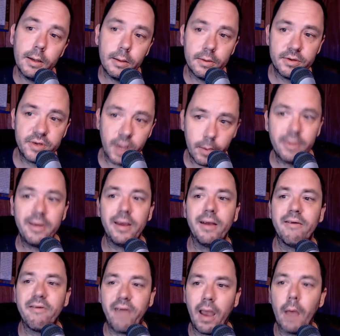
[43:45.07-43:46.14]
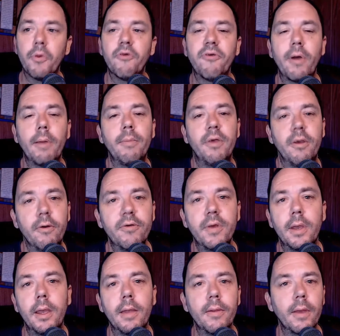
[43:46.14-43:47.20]
some of the examples I'm
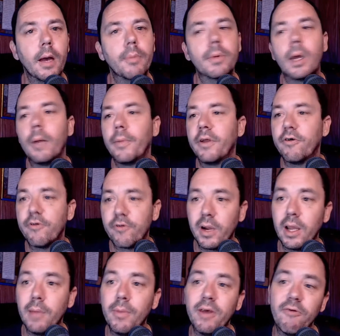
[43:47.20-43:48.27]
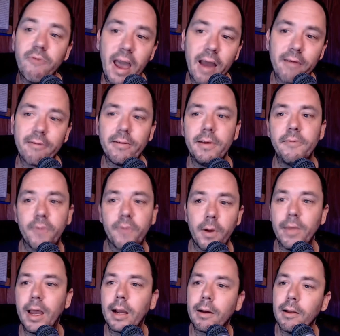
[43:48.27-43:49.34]
using in the upcoming stream is actually from
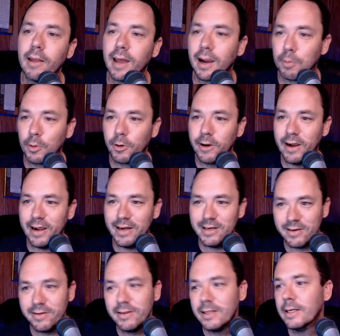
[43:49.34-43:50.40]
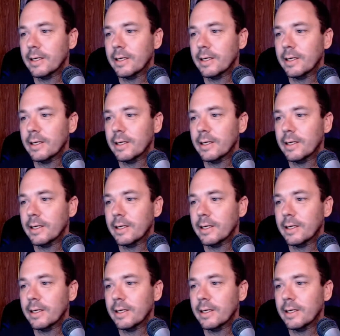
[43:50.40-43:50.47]
that collaboration.